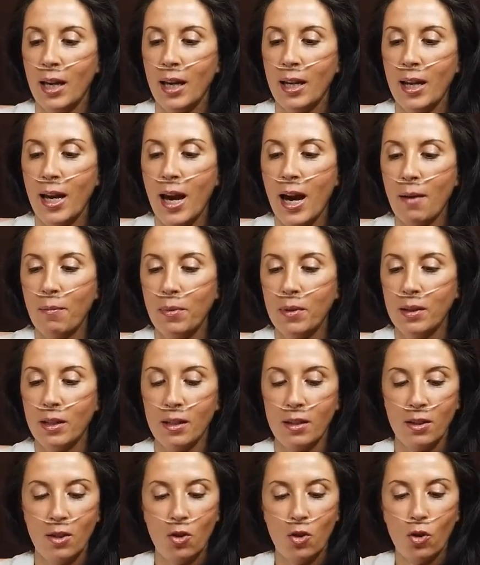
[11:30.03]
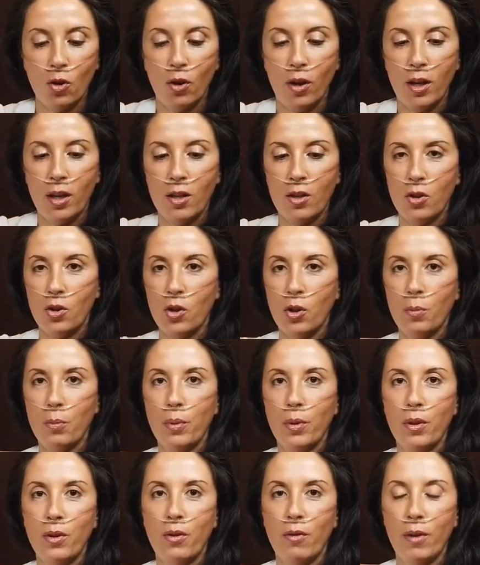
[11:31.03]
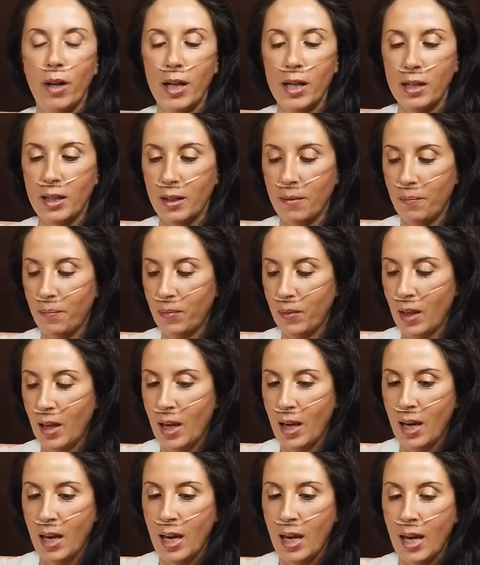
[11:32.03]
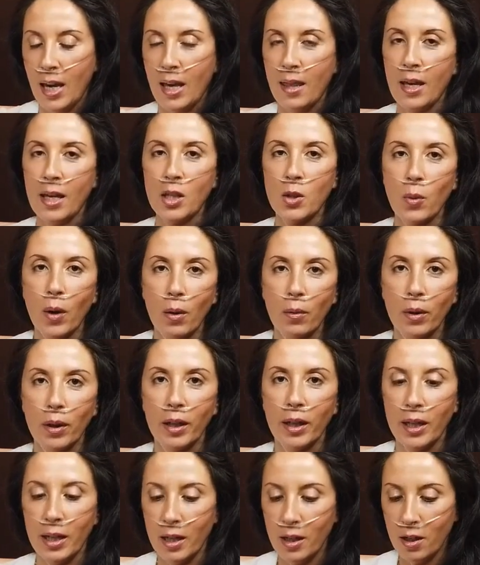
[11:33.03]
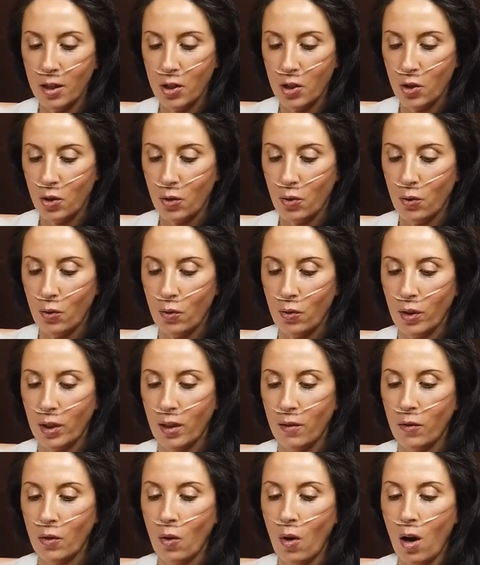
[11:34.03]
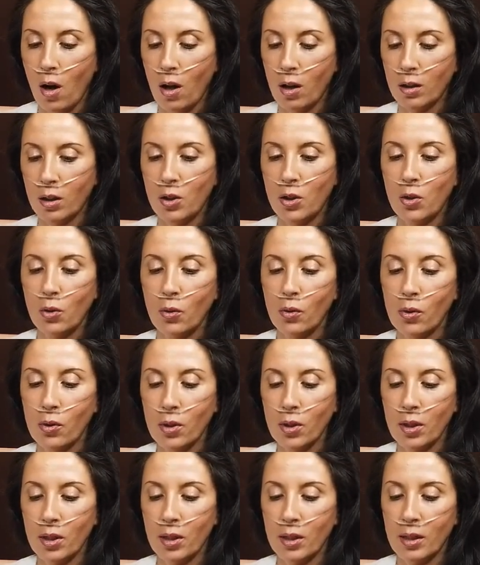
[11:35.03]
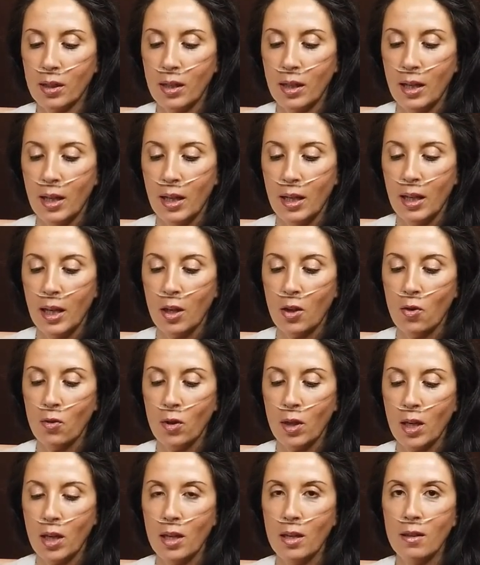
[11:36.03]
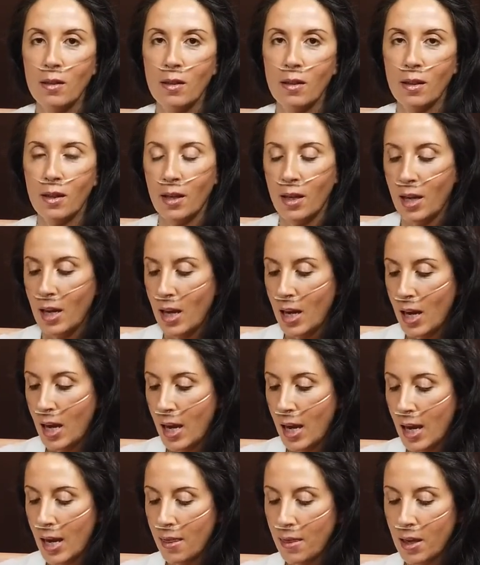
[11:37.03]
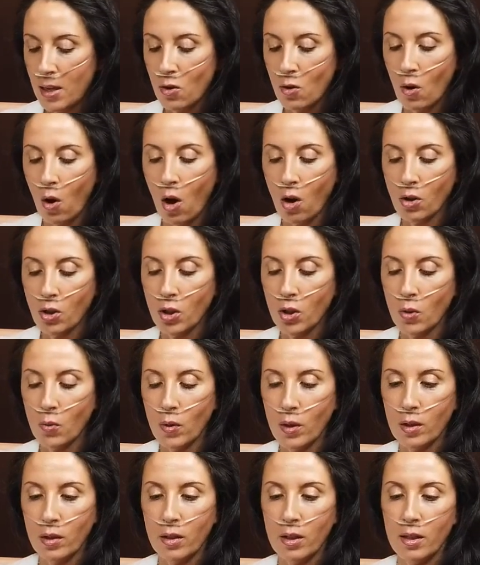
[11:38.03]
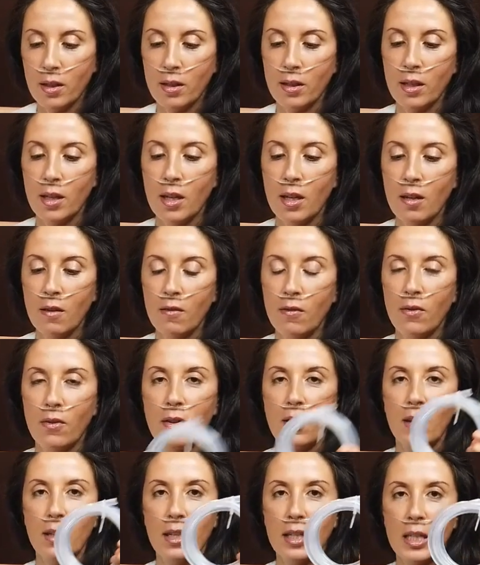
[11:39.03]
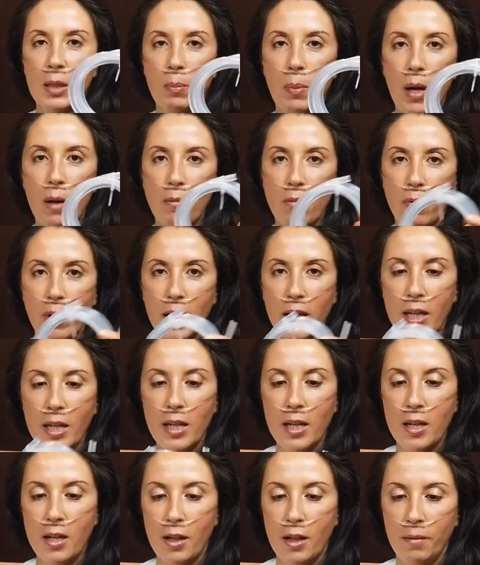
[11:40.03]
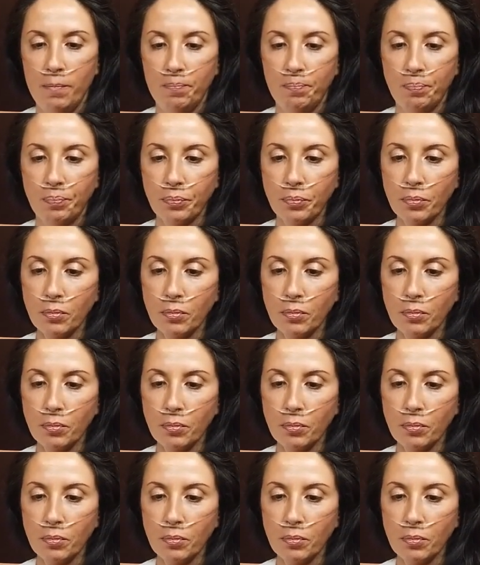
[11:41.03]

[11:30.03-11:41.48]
and happiness and joy is your birthright. And that's why we're here to give you all the tools that you need. And then you also will receive this pipe right here,